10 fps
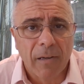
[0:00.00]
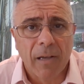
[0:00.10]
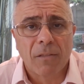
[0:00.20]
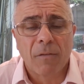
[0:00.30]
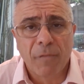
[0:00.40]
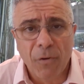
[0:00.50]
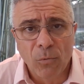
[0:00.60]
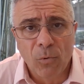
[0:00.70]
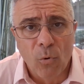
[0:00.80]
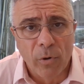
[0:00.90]
At the
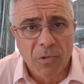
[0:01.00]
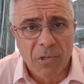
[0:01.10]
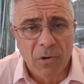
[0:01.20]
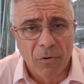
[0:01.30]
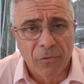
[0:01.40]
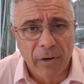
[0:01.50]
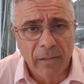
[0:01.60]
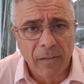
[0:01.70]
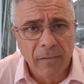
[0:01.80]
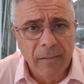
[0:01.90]
federal court it was a
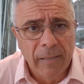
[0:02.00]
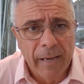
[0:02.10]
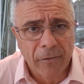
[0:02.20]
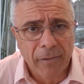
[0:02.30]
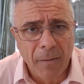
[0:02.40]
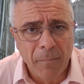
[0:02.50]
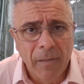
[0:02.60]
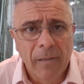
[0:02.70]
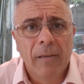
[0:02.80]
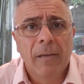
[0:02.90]
contractor outcome,
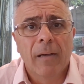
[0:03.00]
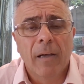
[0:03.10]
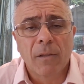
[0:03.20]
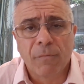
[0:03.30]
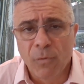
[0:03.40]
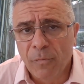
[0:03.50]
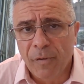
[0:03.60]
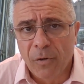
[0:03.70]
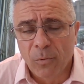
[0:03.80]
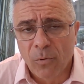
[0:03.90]
at the full
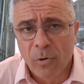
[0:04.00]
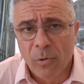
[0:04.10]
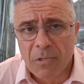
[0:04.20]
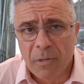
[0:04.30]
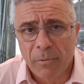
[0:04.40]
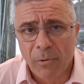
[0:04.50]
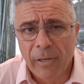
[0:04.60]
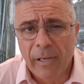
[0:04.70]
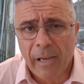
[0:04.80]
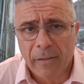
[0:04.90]
federal court it was an
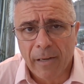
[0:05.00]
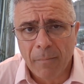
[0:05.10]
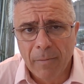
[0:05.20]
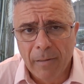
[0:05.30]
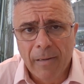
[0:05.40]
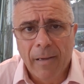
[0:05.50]
employee outcome,